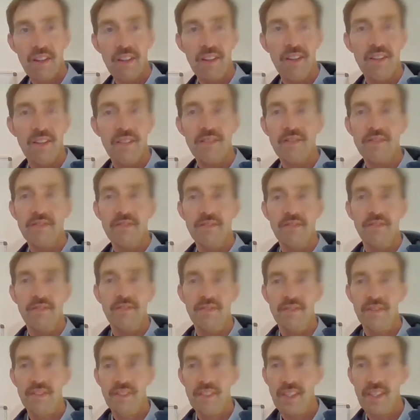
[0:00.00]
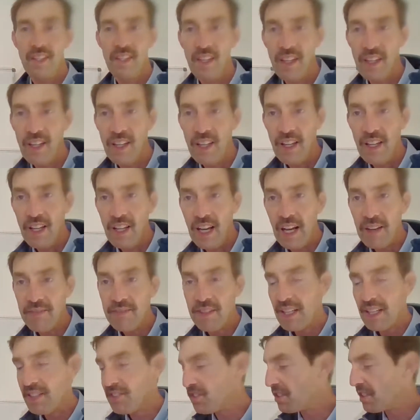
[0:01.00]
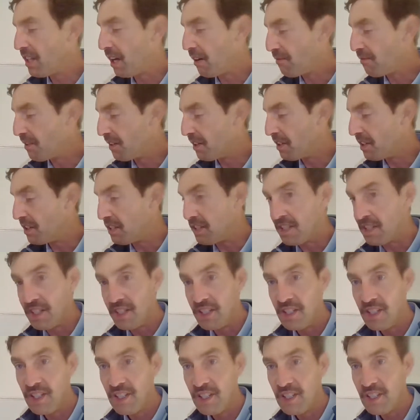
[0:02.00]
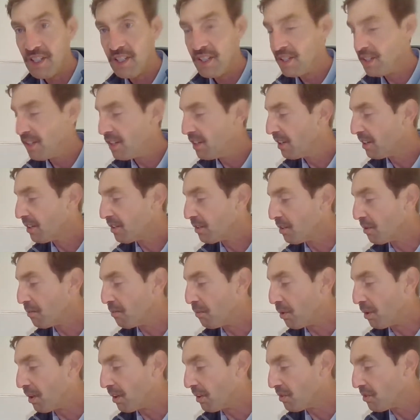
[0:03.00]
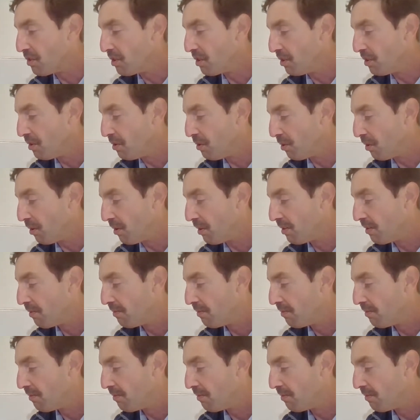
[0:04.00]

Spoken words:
I've got Stephanie. Good morning to you.